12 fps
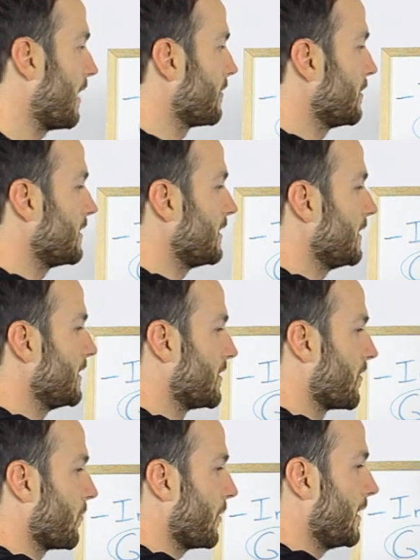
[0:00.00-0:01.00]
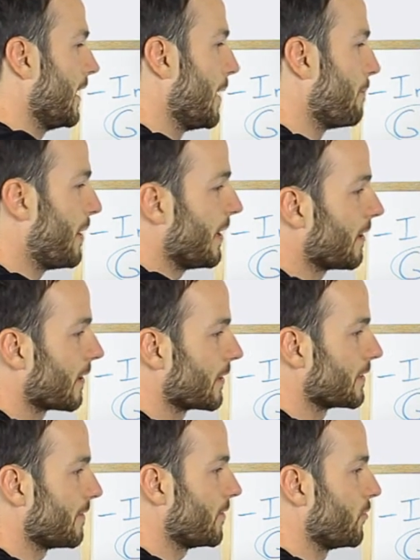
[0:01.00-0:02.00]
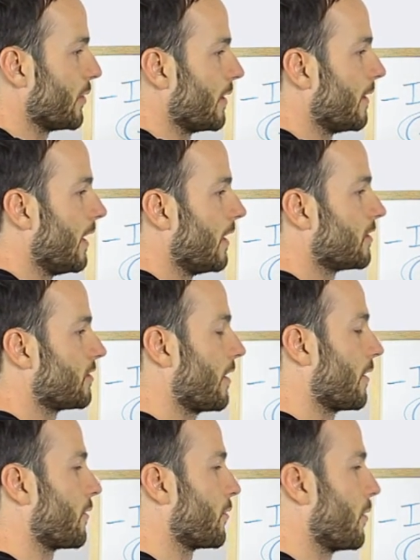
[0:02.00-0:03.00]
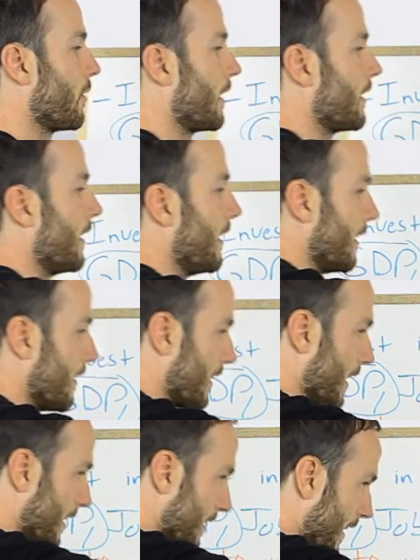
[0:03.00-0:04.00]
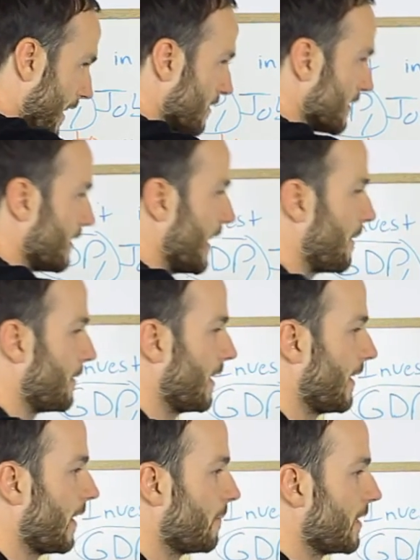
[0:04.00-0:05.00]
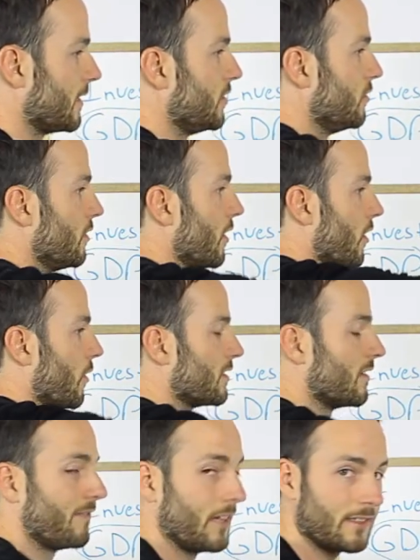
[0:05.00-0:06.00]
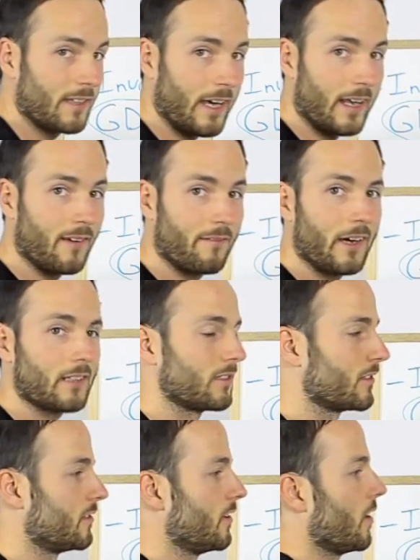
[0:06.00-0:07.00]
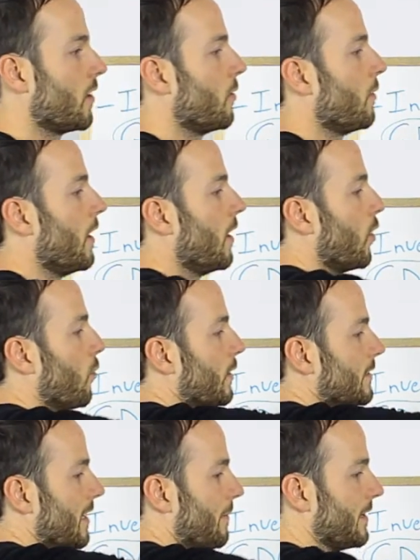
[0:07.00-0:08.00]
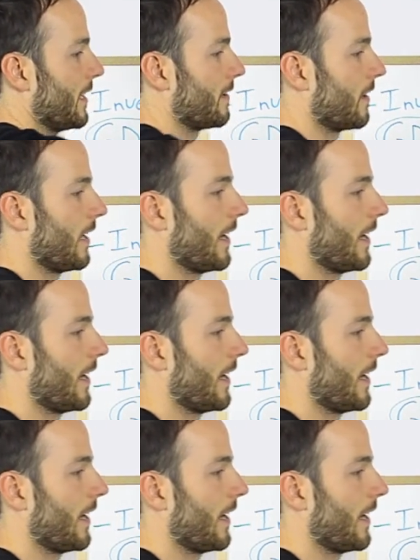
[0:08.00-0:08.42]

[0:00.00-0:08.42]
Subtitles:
After you see these three pillars, if you will, start growing, okay, now's the time to get in because you know, sophisticated investors know what's coming down the